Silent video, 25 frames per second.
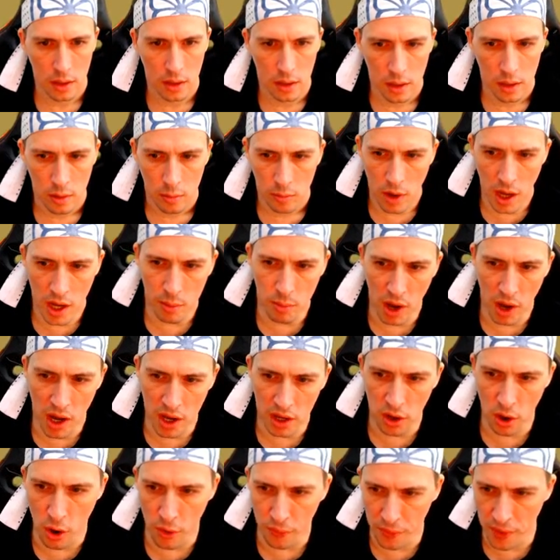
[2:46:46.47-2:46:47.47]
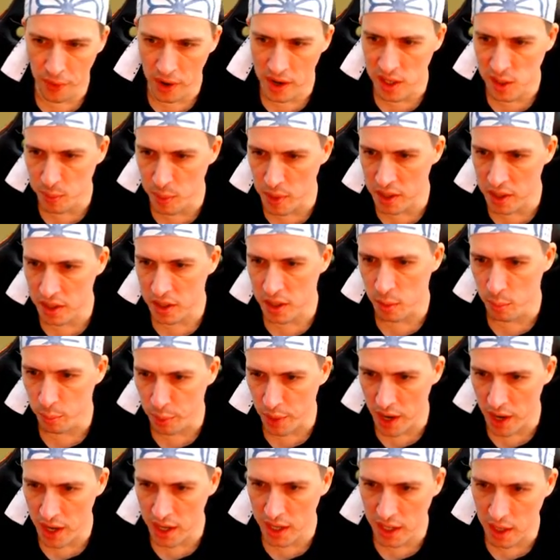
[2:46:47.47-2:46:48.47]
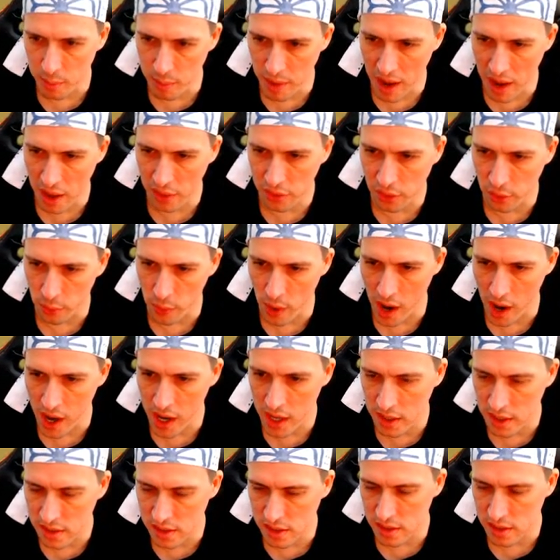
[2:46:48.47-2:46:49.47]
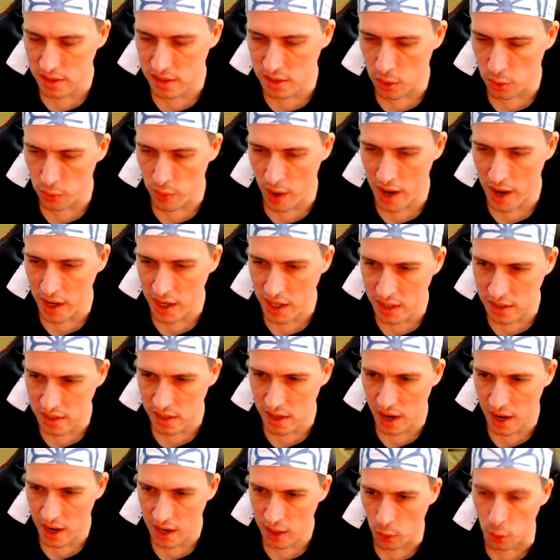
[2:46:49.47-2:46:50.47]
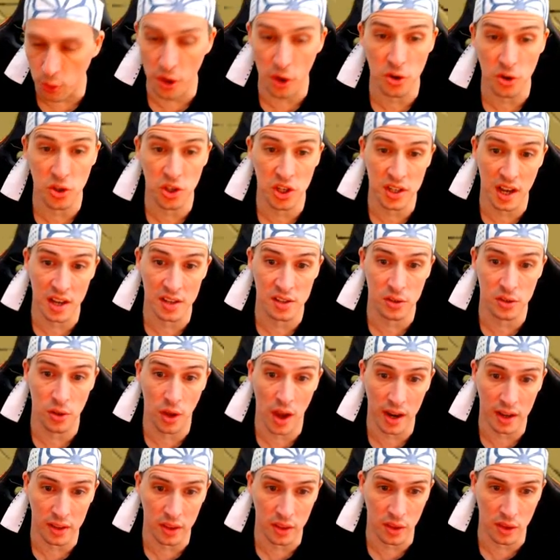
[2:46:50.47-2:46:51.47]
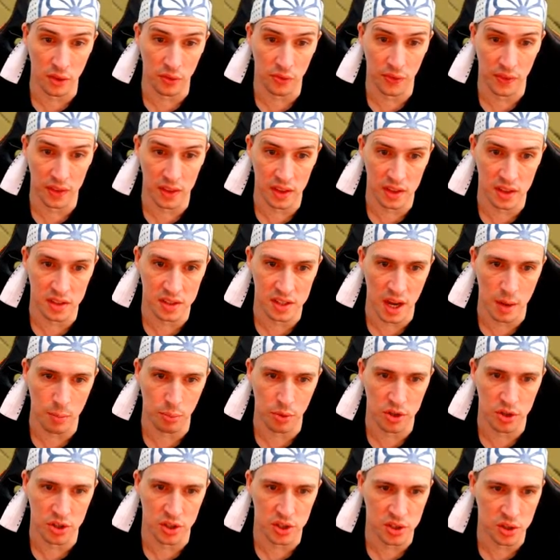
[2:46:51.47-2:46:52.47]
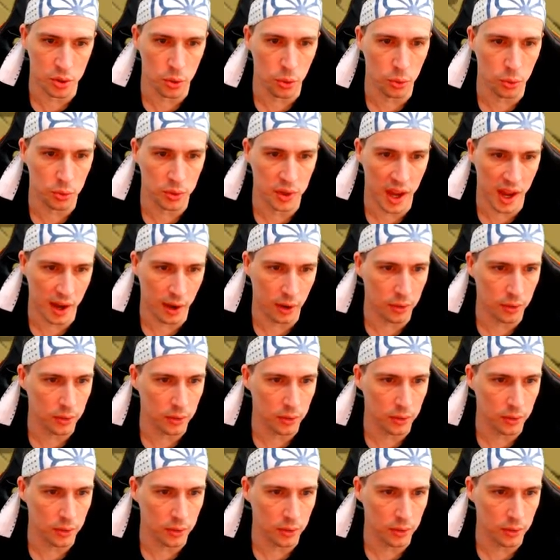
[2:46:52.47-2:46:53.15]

My girlfriend's been complaining about the rain. Is it still raining today? Although she does like that the temperature's cooled down.